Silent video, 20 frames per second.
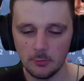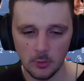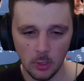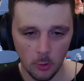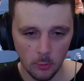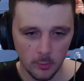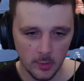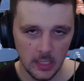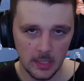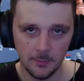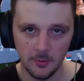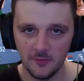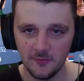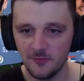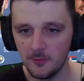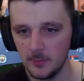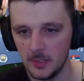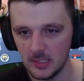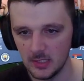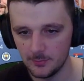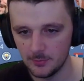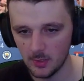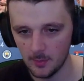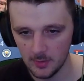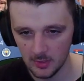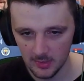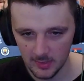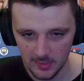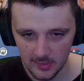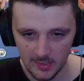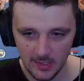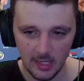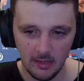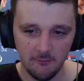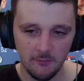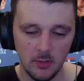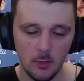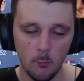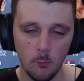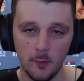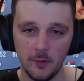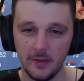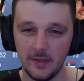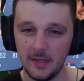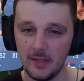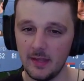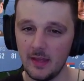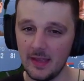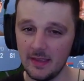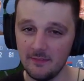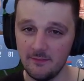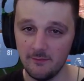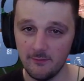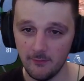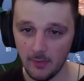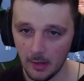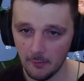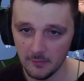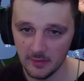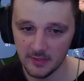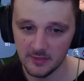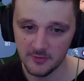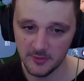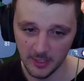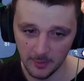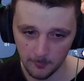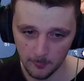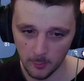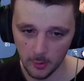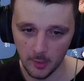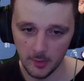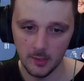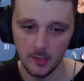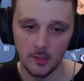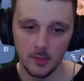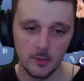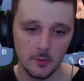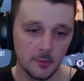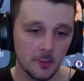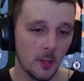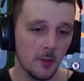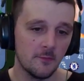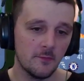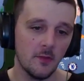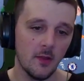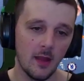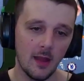goalkeepers for me in the Premier League, if you're wanting a very cheap one, go for